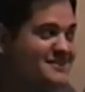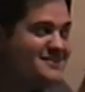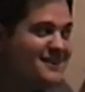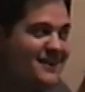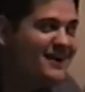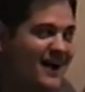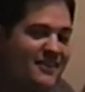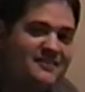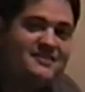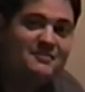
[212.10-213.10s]
This is
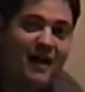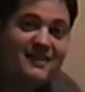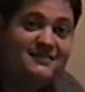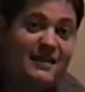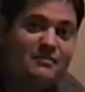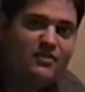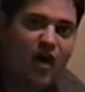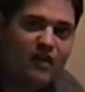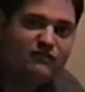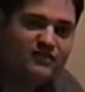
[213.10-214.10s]
this is my deep
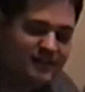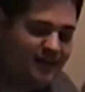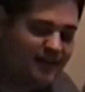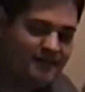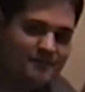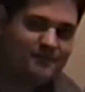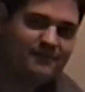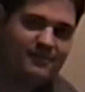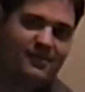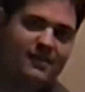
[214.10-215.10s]
thought for today.
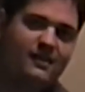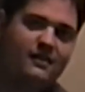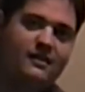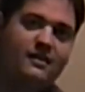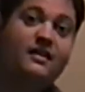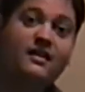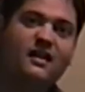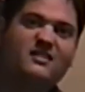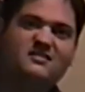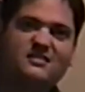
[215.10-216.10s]

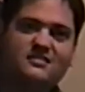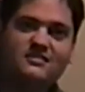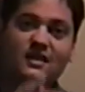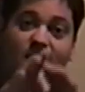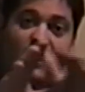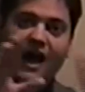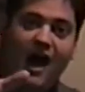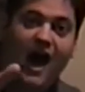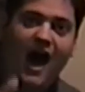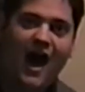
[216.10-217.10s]
Yes, this is
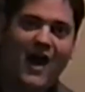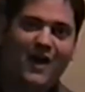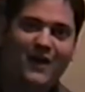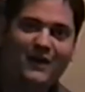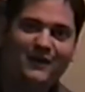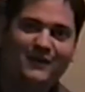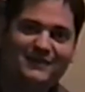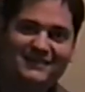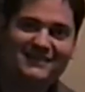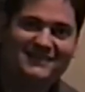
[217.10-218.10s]

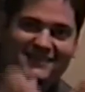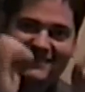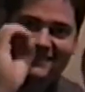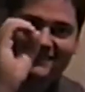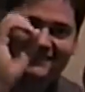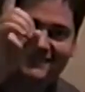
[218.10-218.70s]
House.